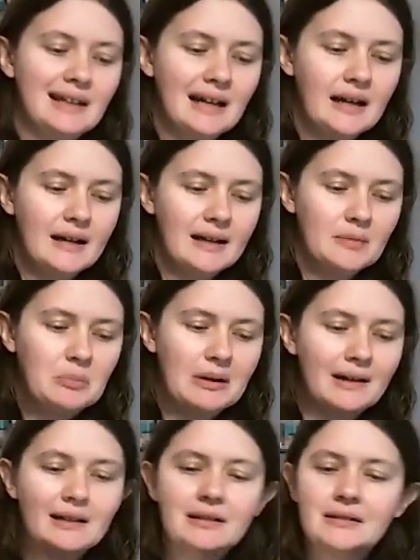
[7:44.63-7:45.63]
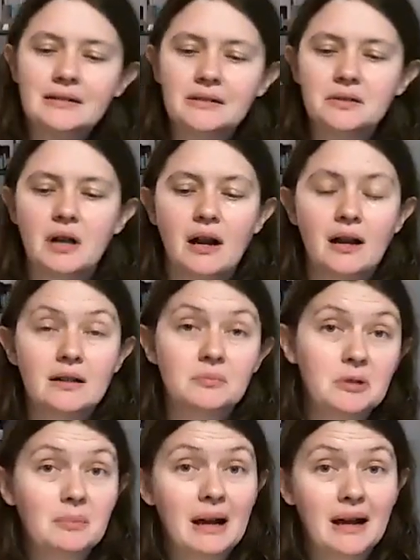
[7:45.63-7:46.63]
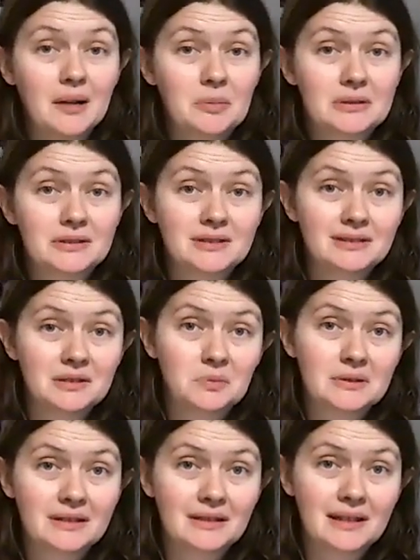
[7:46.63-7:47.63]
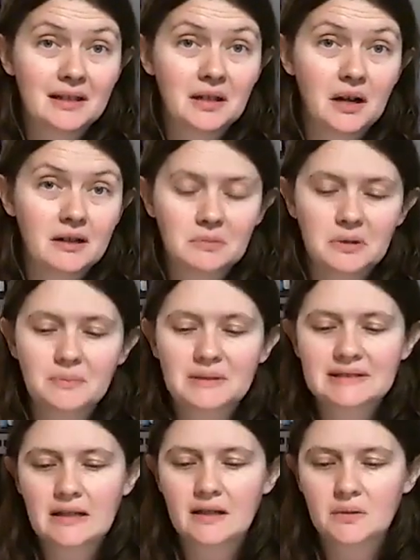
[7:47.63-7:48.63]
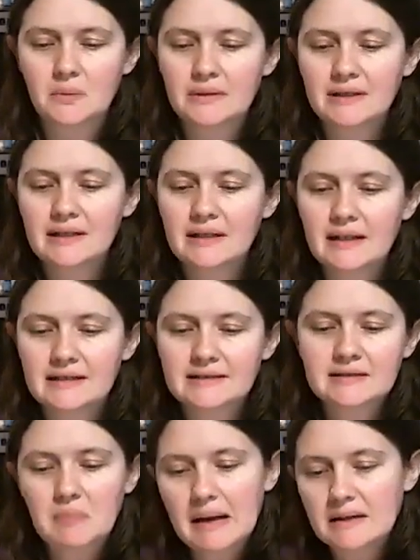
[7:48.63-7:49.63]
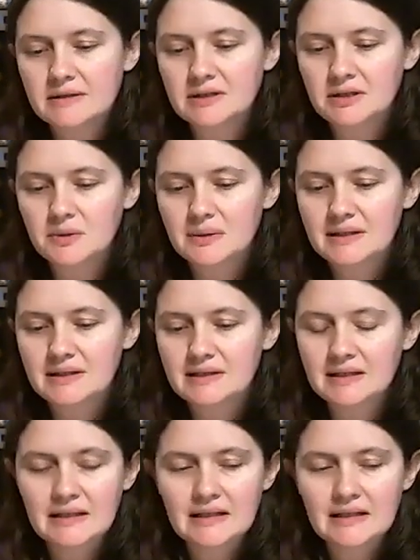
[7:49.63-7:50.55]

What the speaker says: I brought out a little cardamom. I personally really like cardamom. It's got a really nice smell to it.